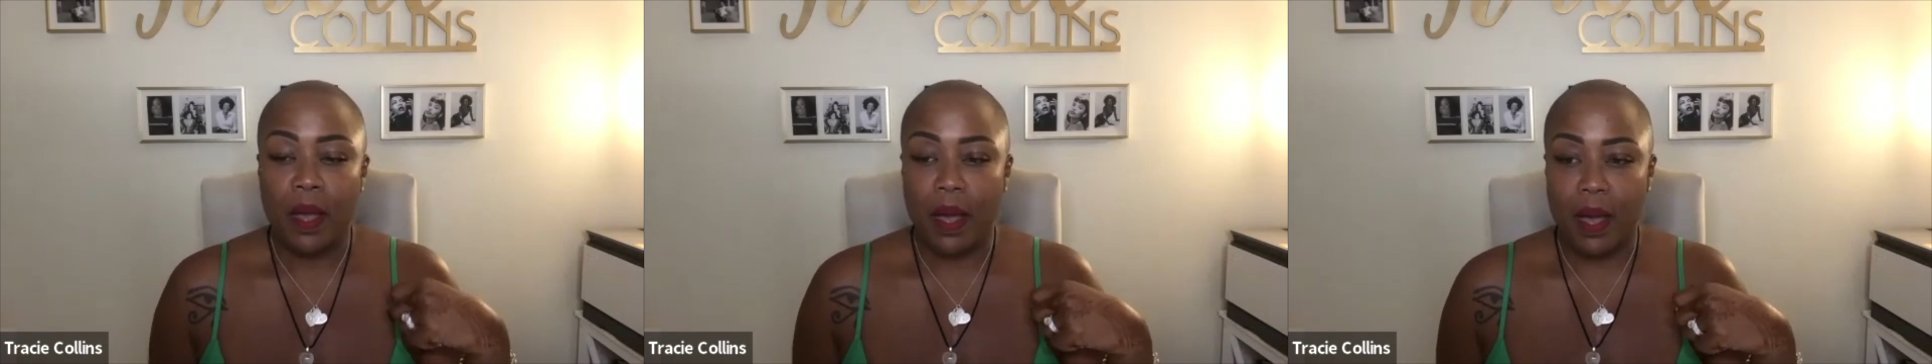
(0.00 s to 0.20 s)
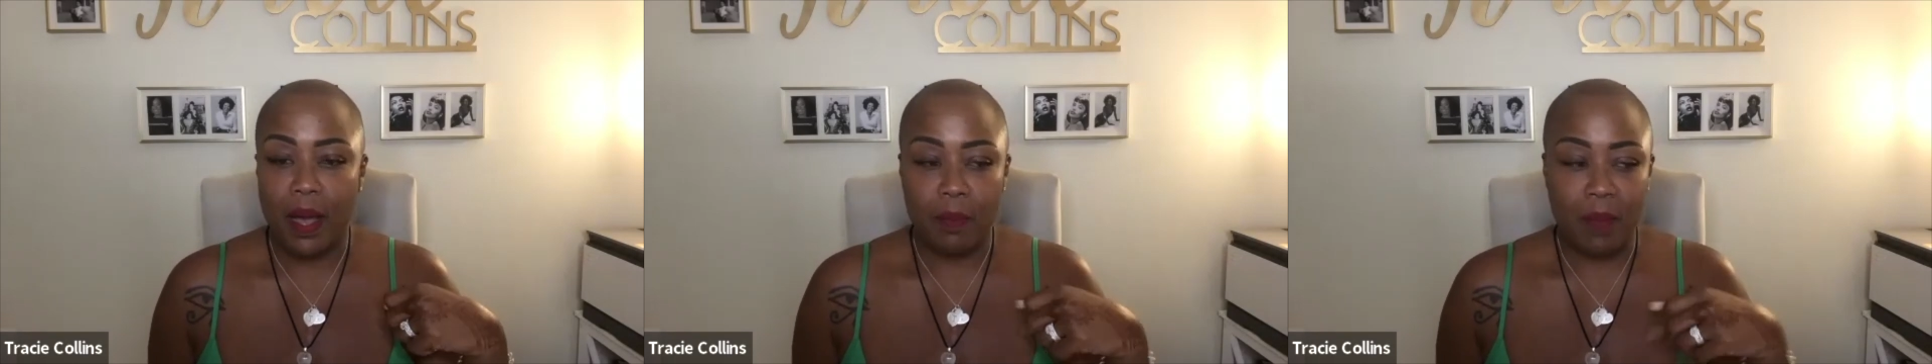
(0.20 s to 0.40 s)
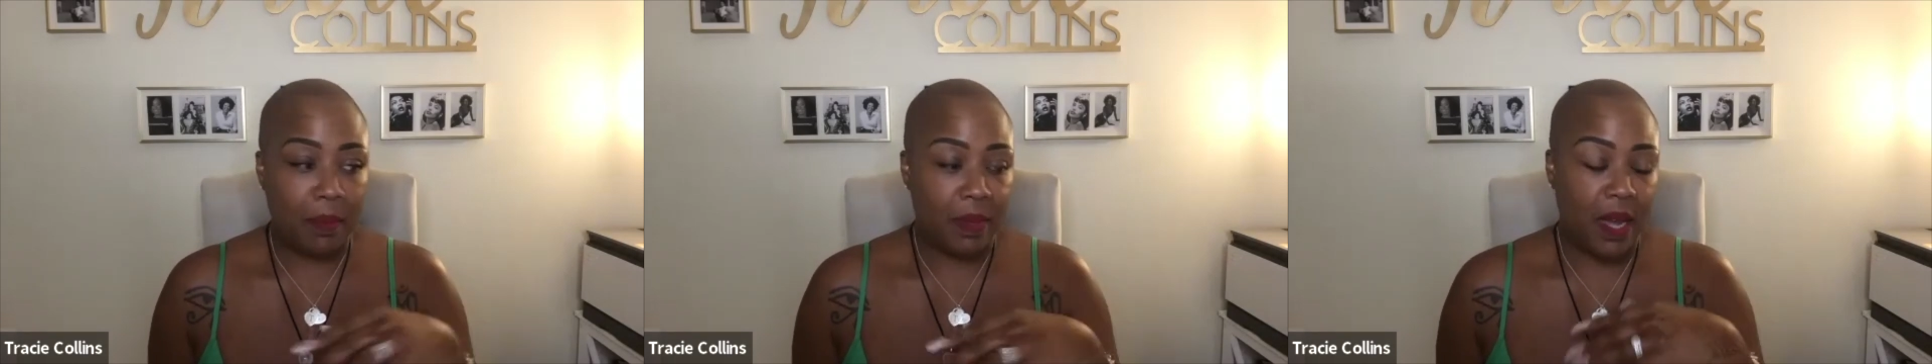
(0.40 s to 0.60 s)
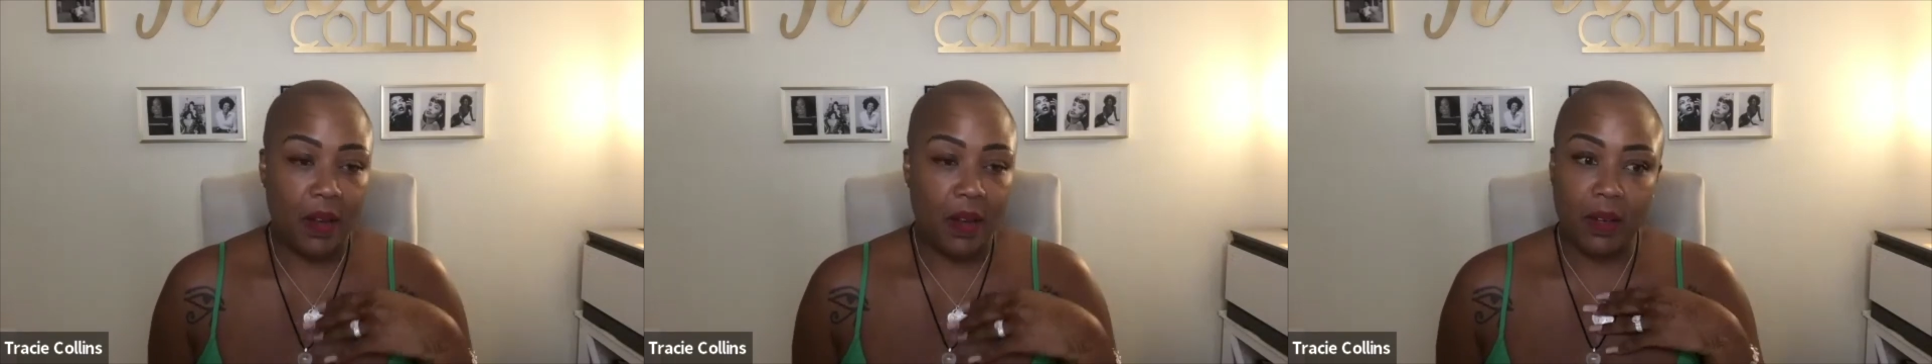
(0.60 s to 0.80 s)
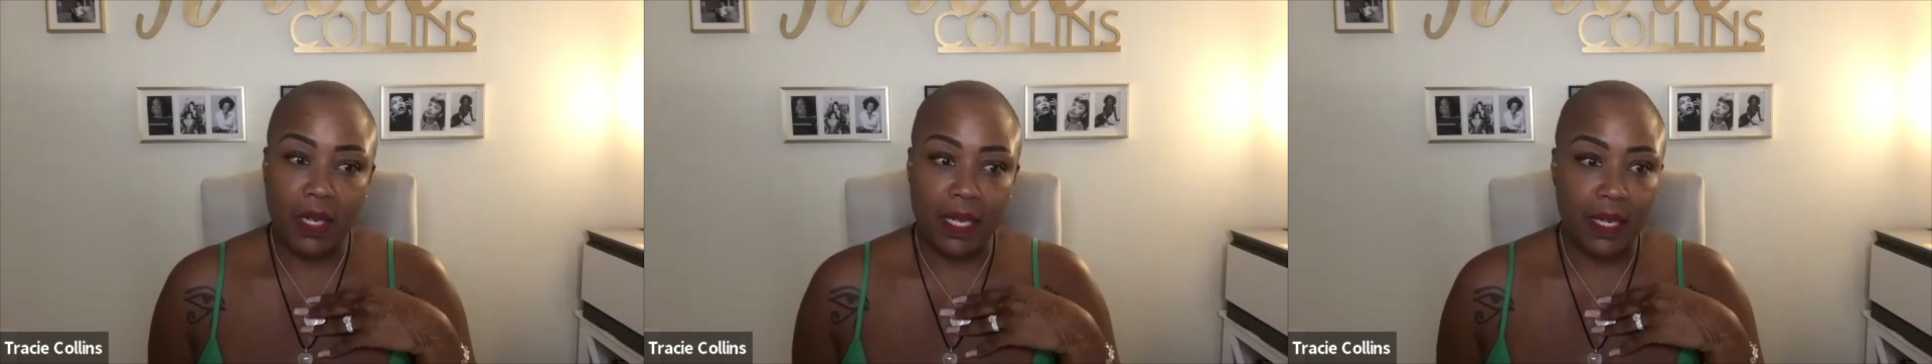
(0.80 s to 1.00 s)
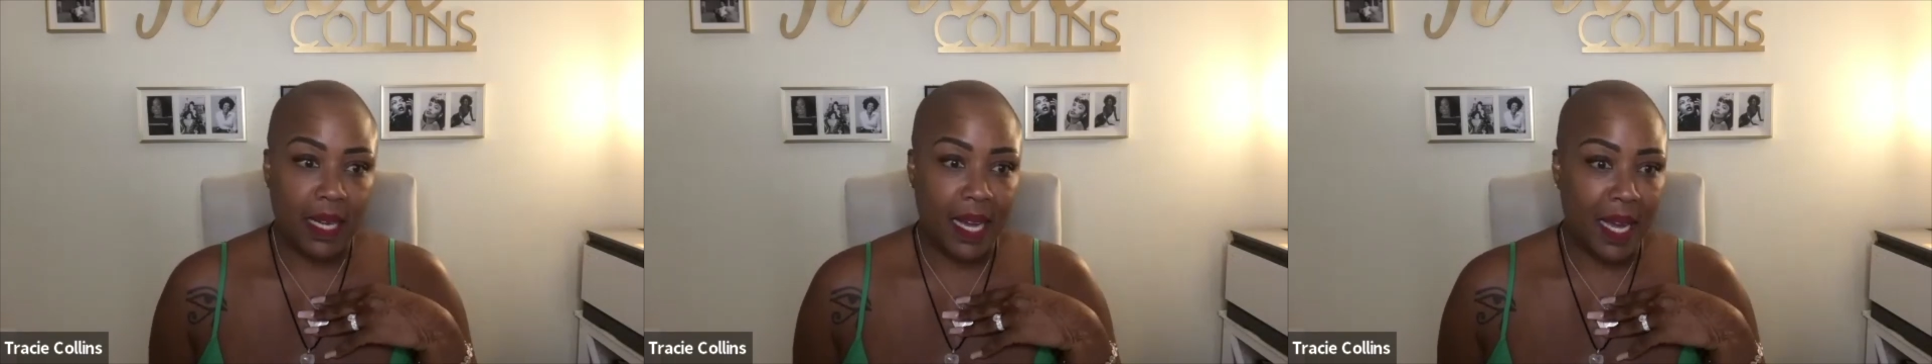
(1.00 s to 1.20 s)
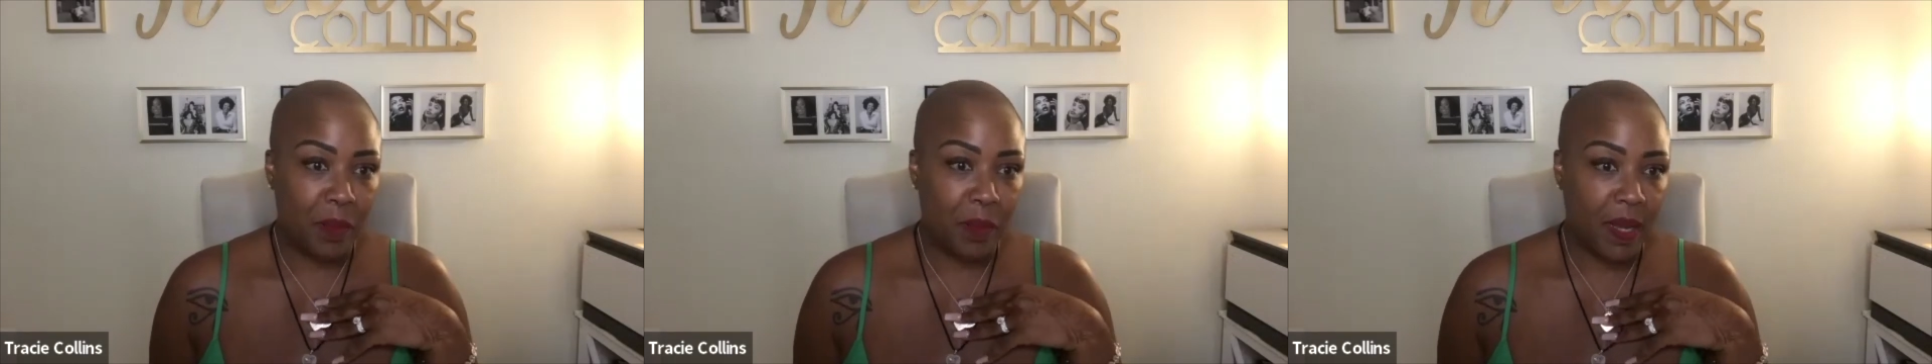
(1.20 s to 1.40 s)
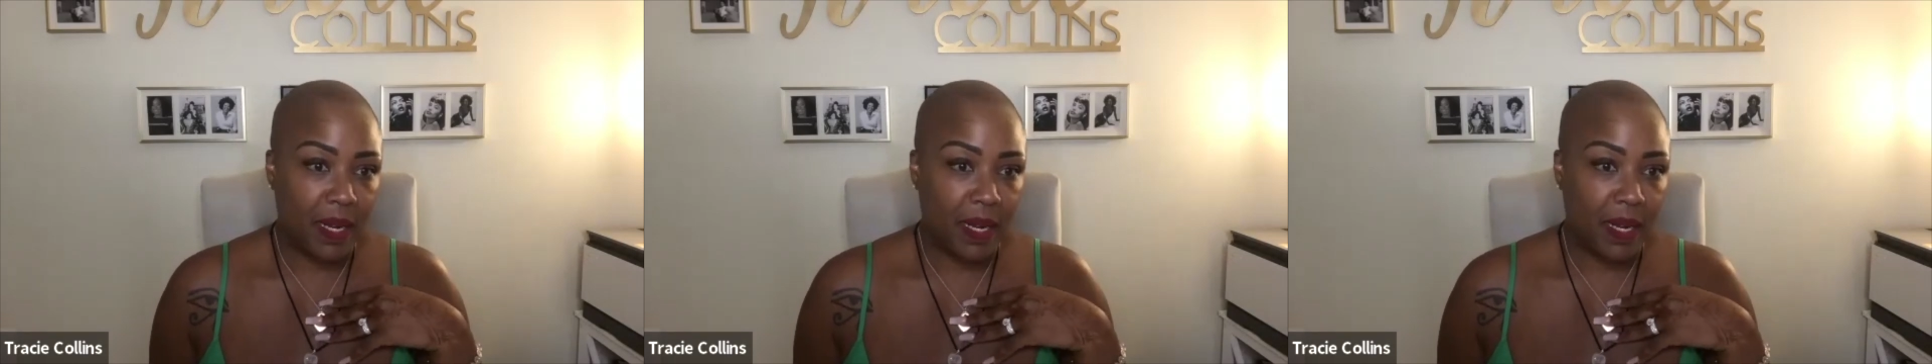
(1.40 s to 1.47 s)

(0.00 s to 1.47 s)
I'm not on any kind of